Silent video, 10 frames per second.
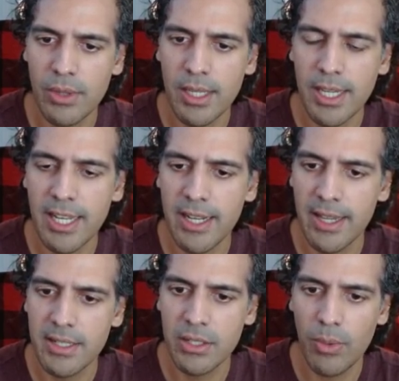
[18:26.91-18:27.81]
the
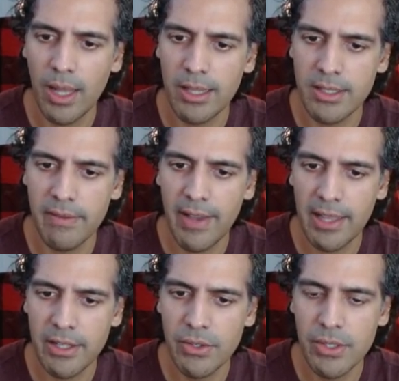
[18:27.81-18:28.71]
index as well as the
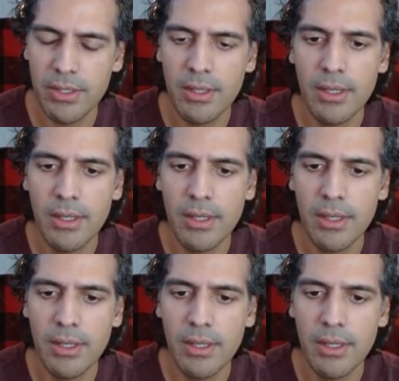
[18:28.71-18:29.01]
values.